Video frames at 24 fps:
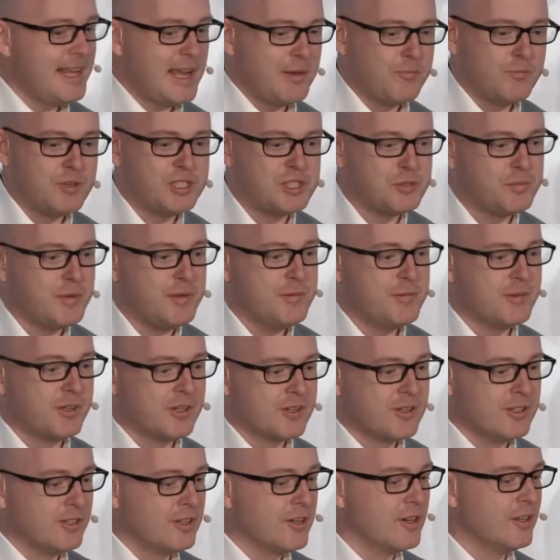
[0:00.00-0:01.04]
at which we
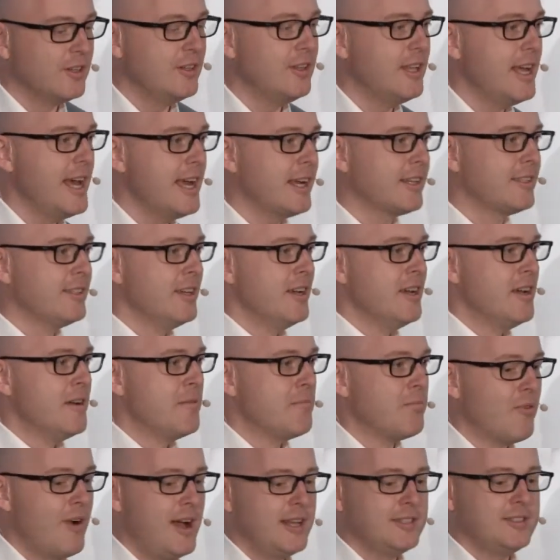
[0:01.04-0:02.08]
could collect,
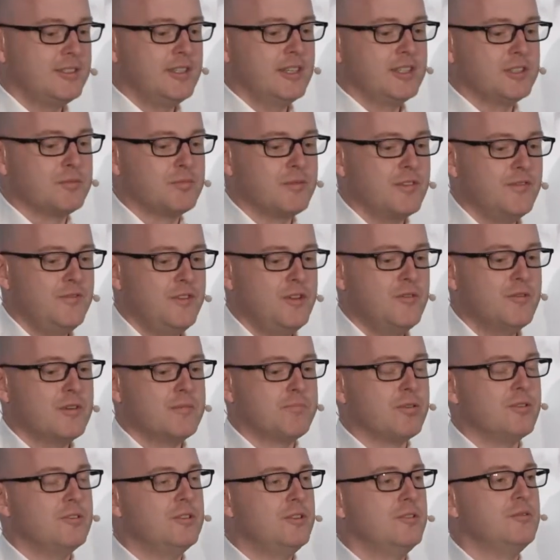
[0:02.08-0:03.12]
process, review, and
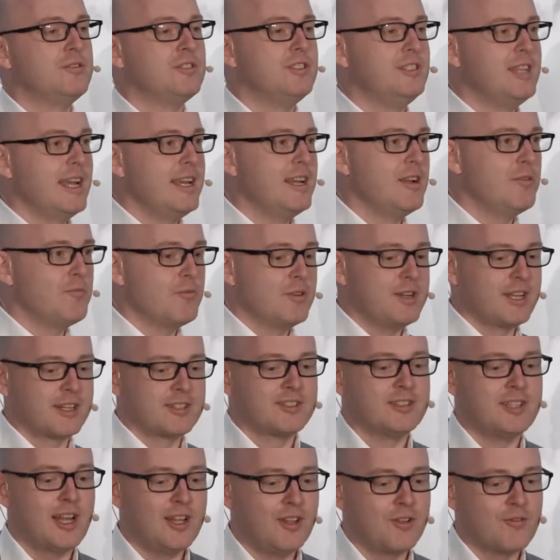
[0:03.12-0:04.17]
produce data would
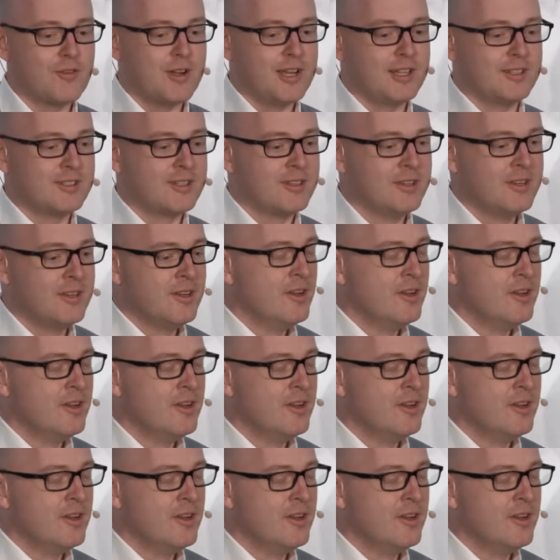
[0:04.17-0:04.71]
accelerate.